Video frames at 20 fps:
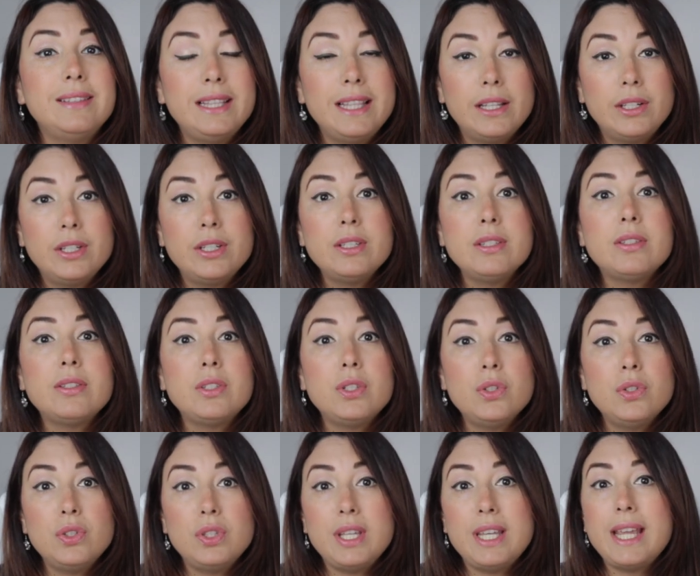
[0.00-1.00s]
learns
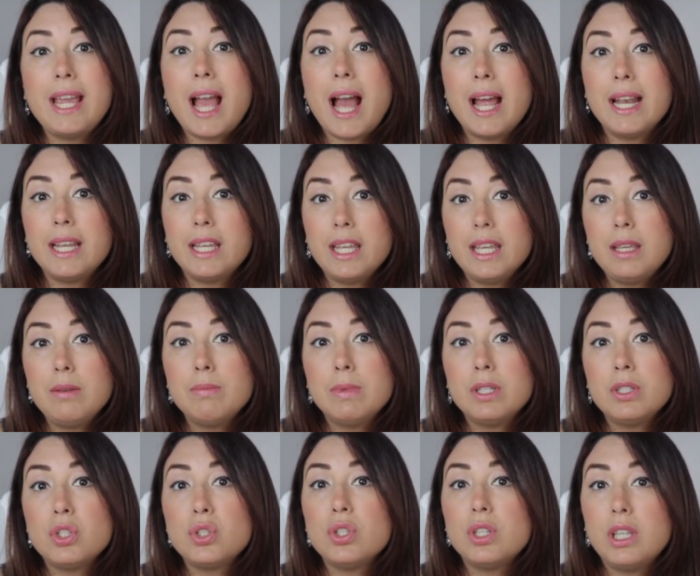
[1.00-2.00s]
to see an
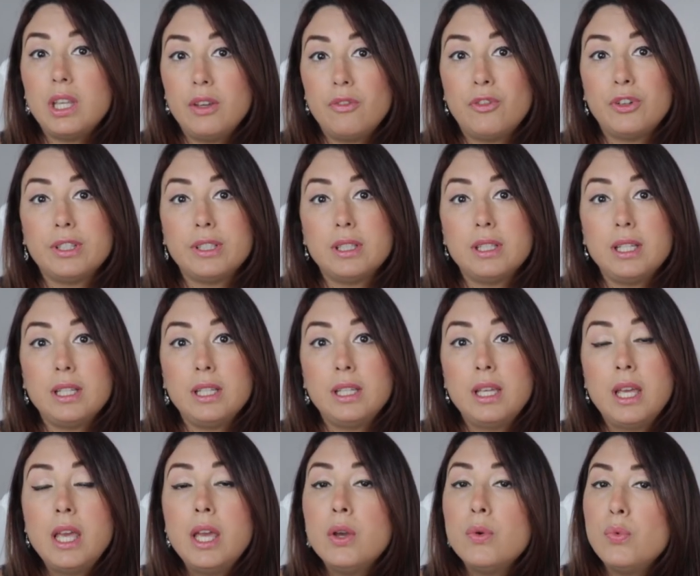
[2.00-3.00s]
image differently,
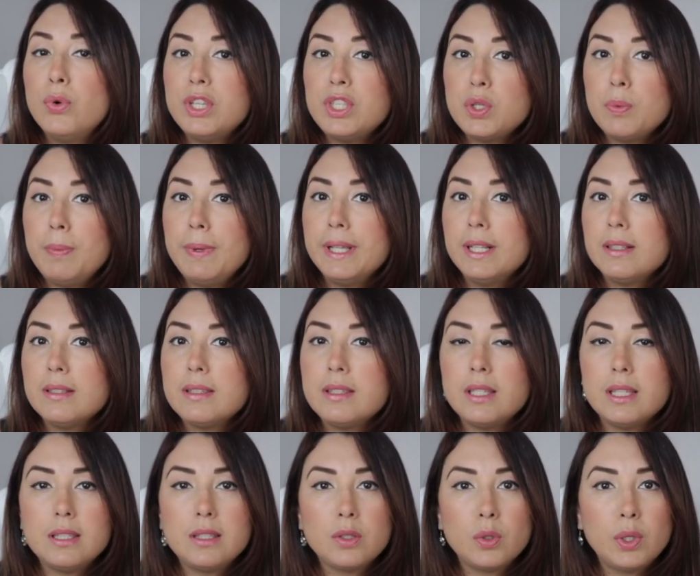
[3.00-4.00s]
which builds
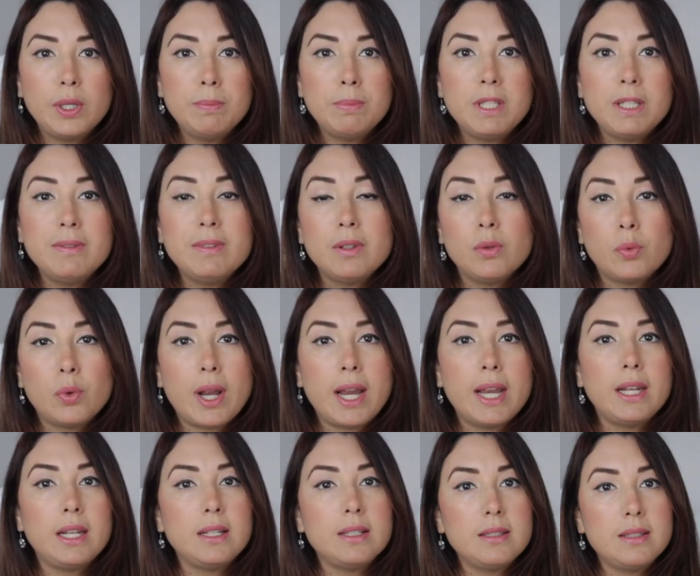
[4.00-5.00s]
descriptive
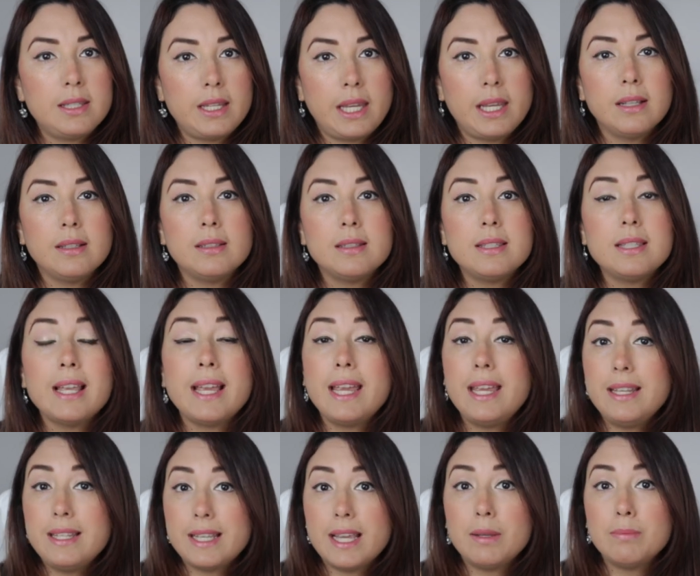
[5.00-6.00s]
writing skills
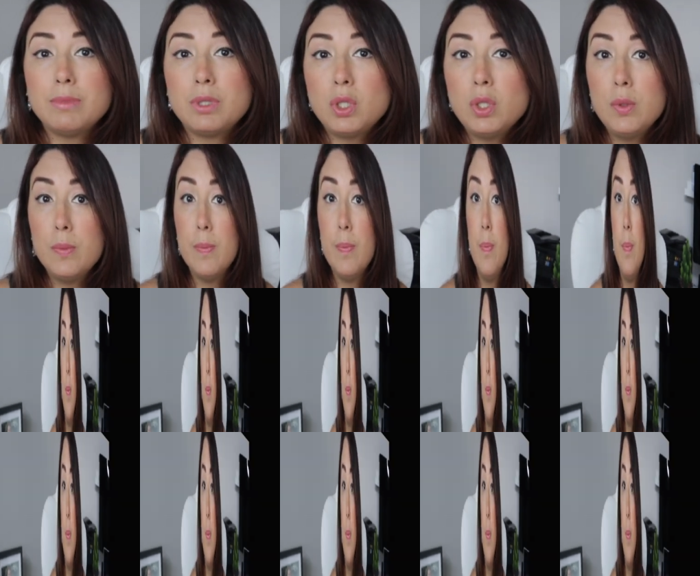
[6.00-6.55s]
in them too.